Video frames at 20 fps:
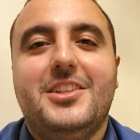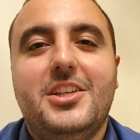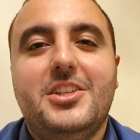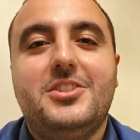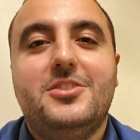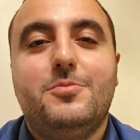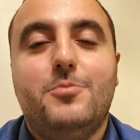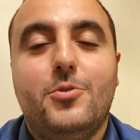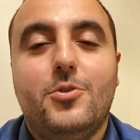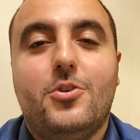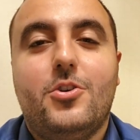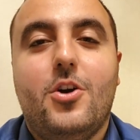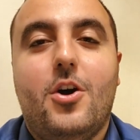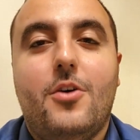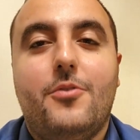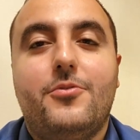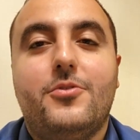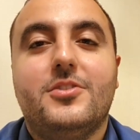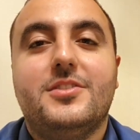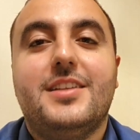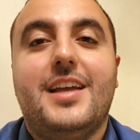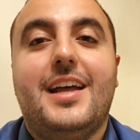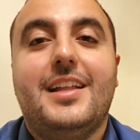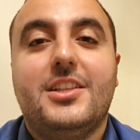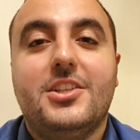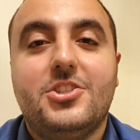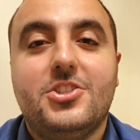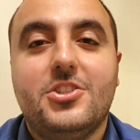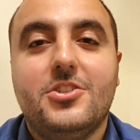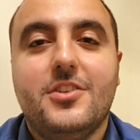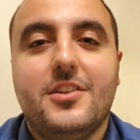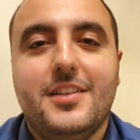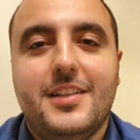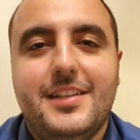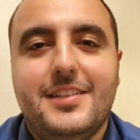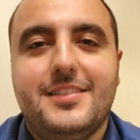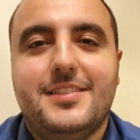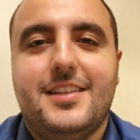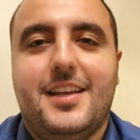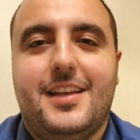this book offers additional
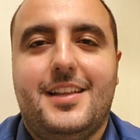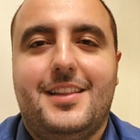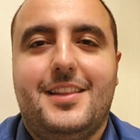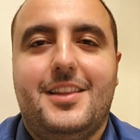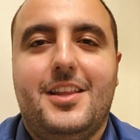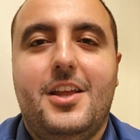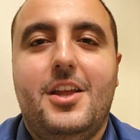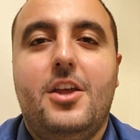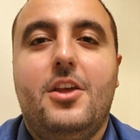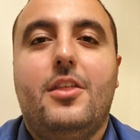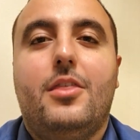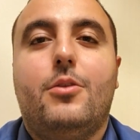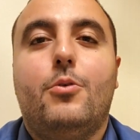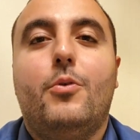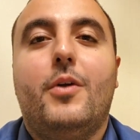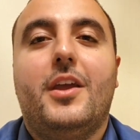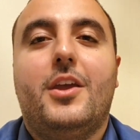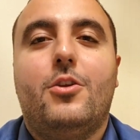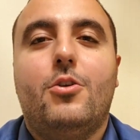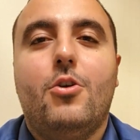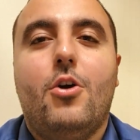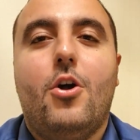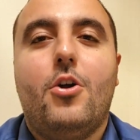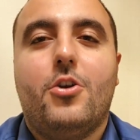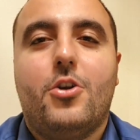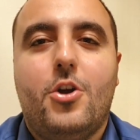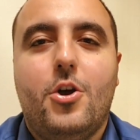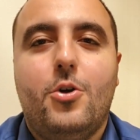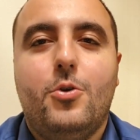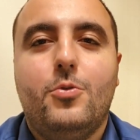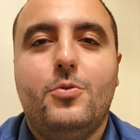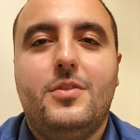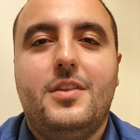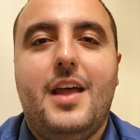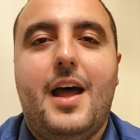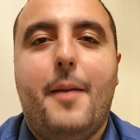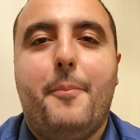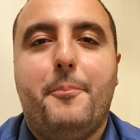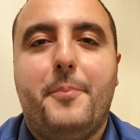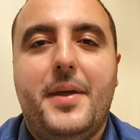insight through a QR code
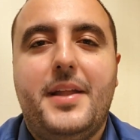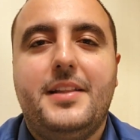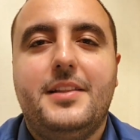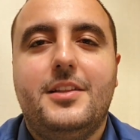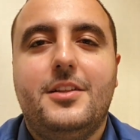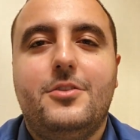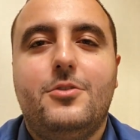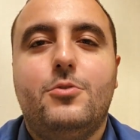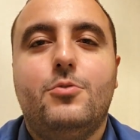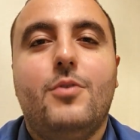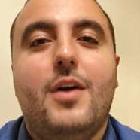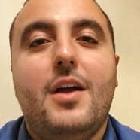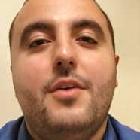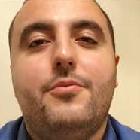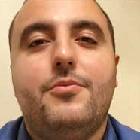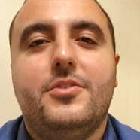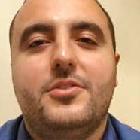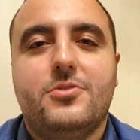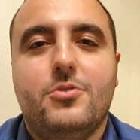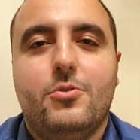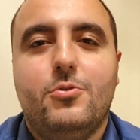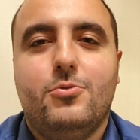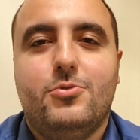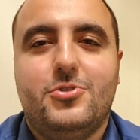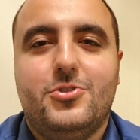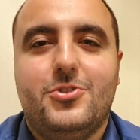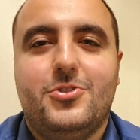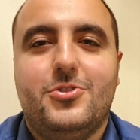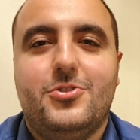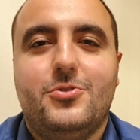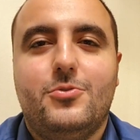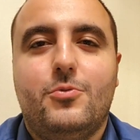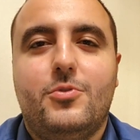appended to every solution,